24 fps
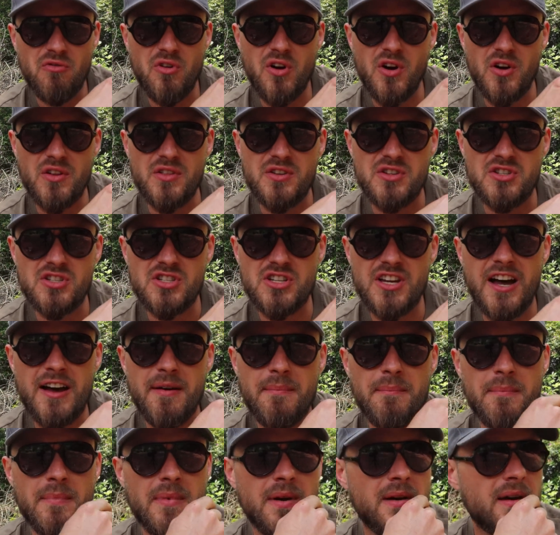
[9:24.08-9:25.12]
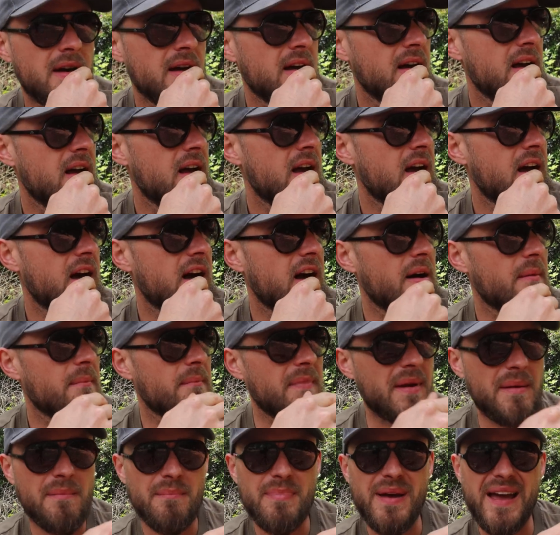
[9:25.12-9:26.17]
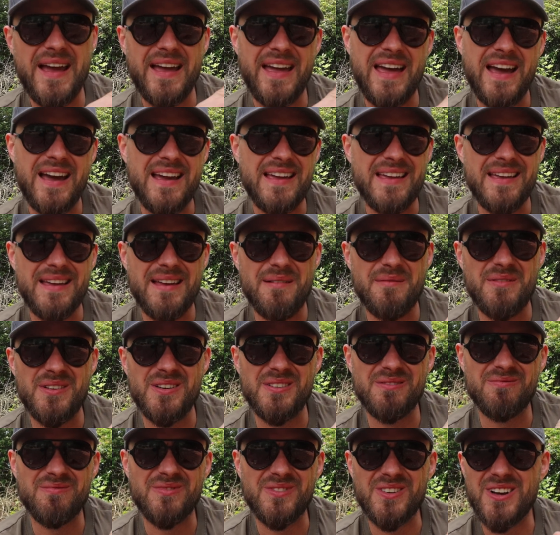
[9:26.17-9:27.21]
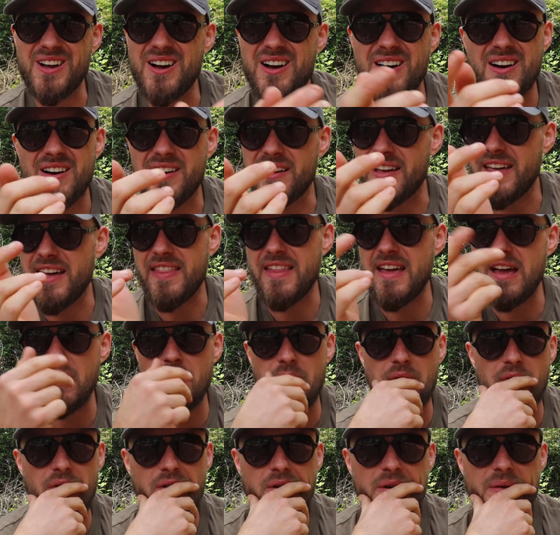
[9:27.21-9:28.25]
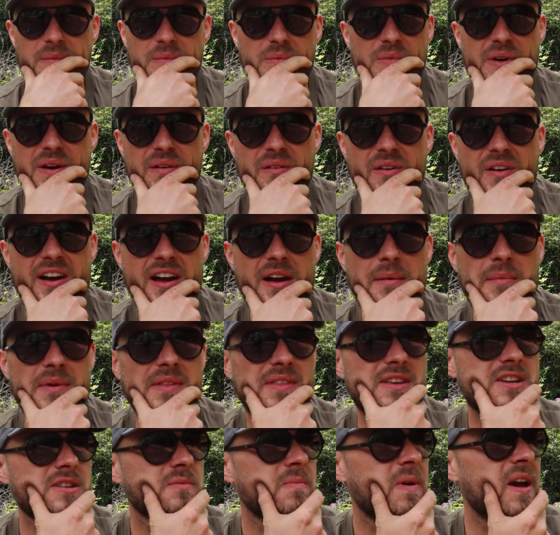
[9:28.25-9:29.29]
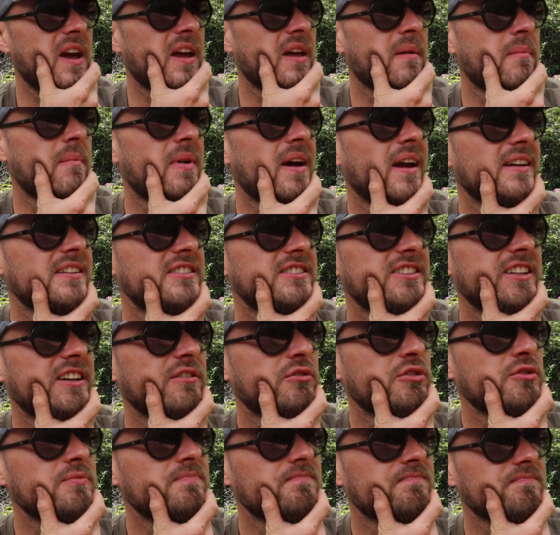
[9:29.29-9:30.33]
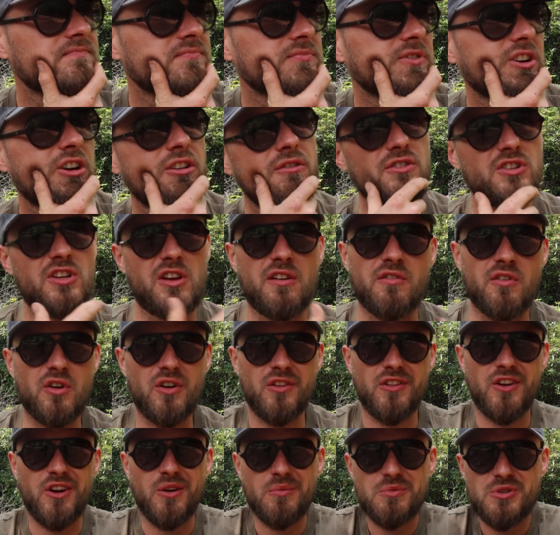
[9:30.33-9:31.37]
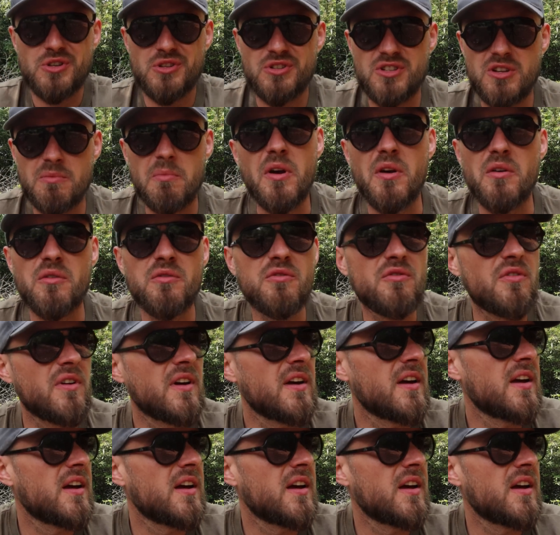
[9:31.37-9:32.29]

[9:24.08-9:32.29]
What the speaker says: right on the scum, in Peg 8, but can't get there where I am in this peg, in Peg 7. Obviously I've got the option to move,